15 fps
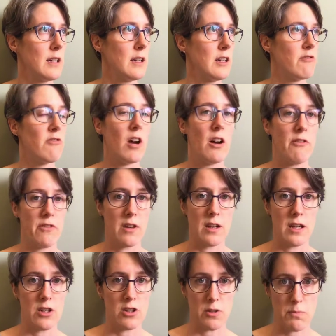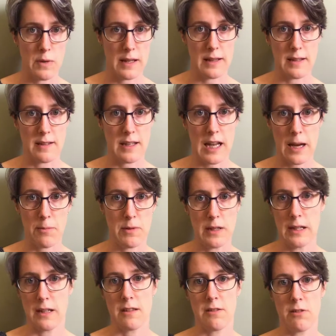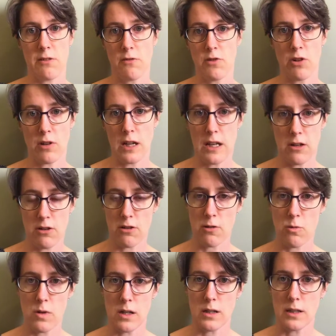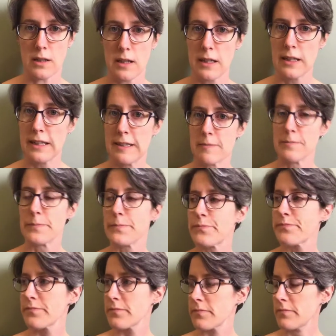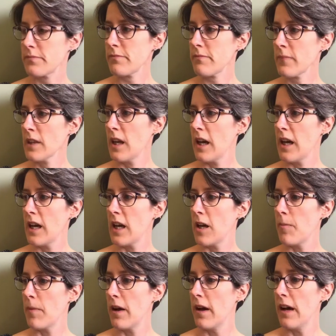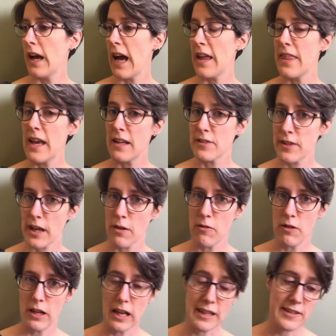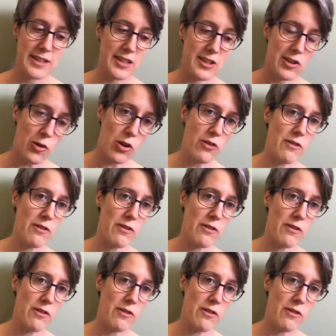rather than it just being this capitalist sort of dog-eat-dog world. And that, so sort of